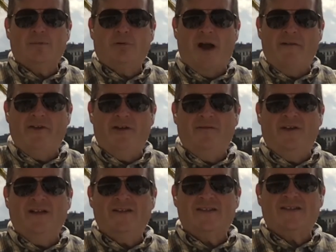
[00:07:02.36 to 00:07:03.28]
private
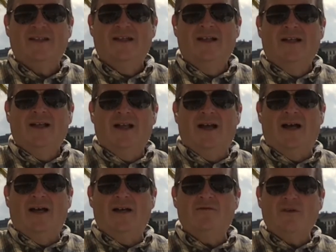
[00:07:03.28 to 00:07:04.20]
events.
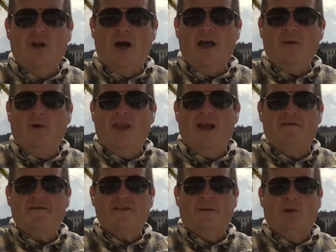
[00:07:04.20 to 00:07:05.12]
If not, we
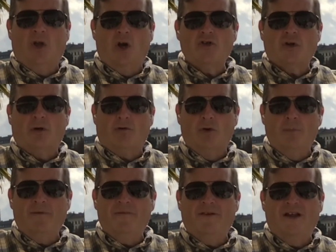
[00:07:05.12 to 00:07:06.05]
have some larger
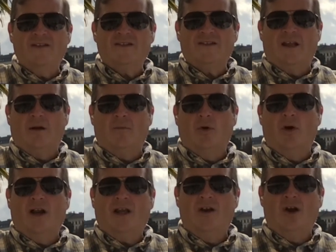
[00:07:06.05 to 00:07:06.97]
group events that are
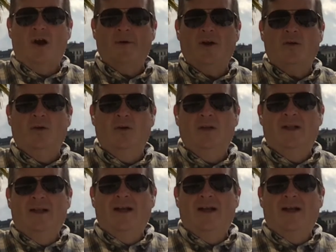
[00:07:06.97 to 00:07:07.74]
more economical.